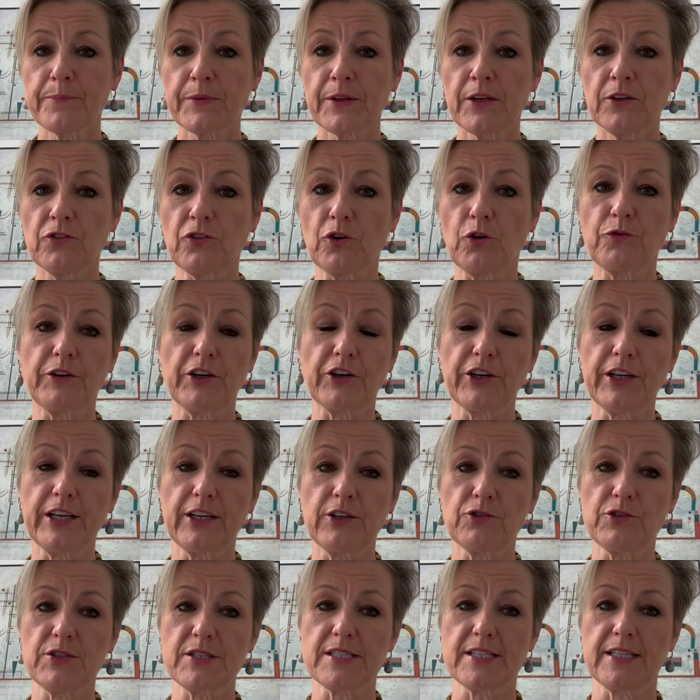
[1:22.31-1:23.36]
So very
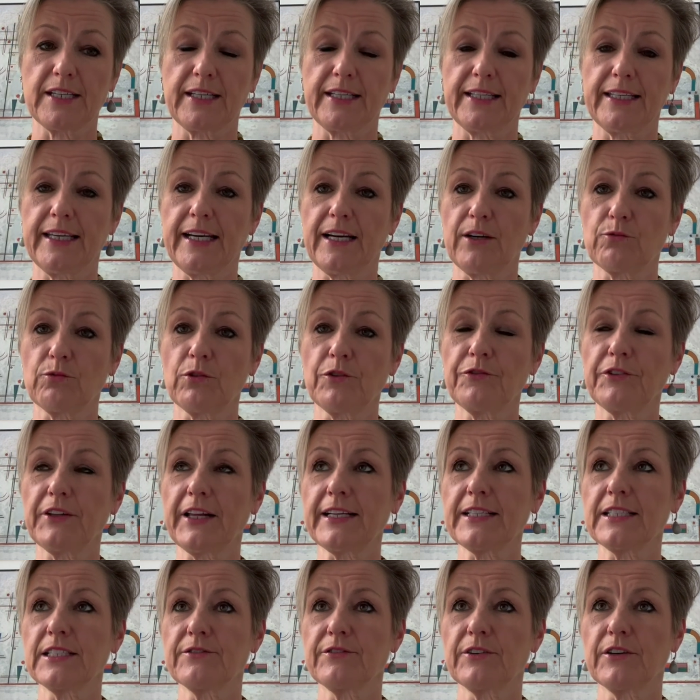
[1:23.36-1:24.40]
interesting. Yeah,
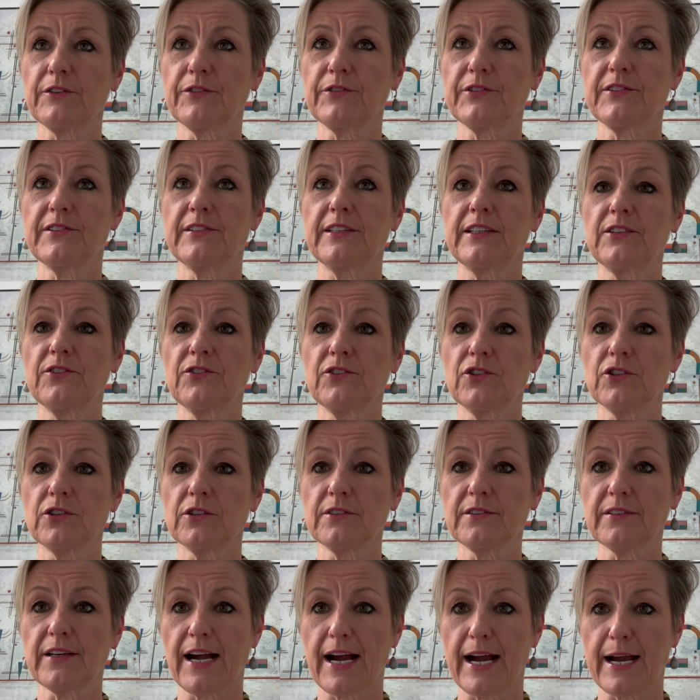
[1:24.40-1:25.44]
reflective of seasonal
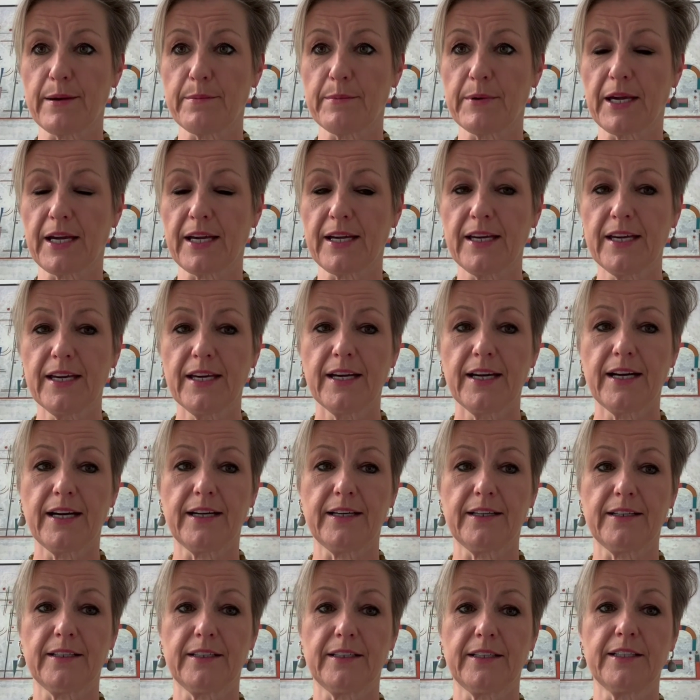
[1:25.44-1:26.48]
timing
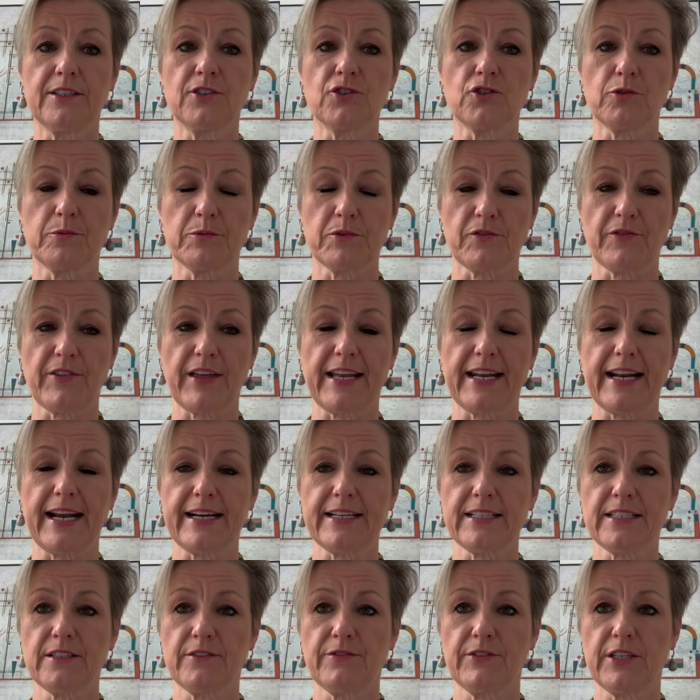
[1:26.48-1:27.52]
in terms of that
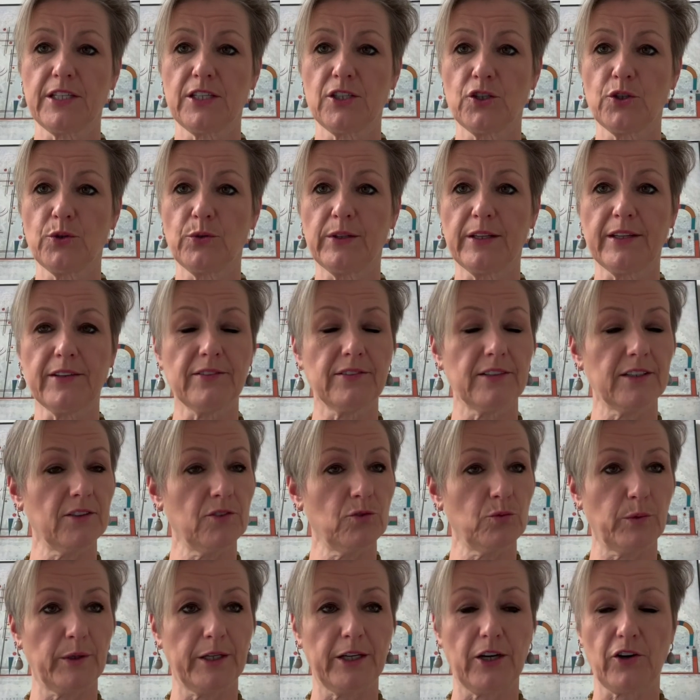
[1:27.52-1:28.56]
activity, new listings.
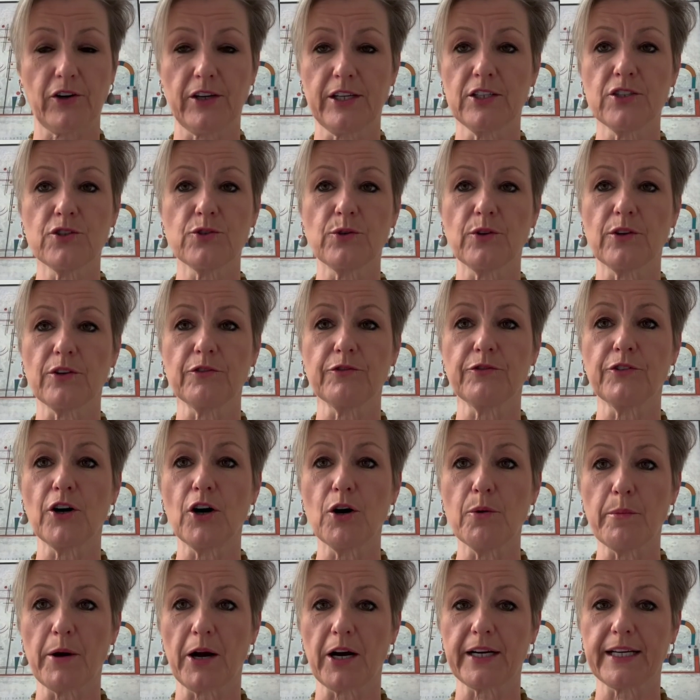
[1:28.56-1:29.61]
We are into the fall
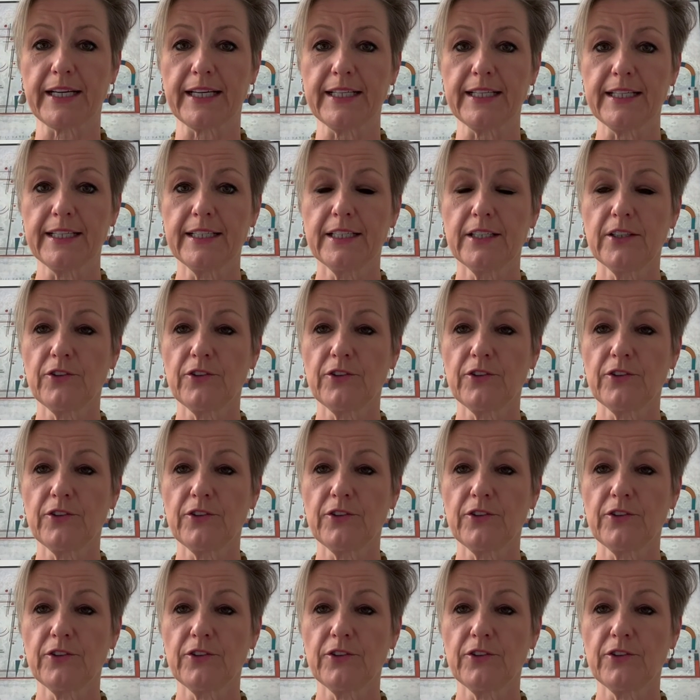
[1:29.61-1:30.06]
market.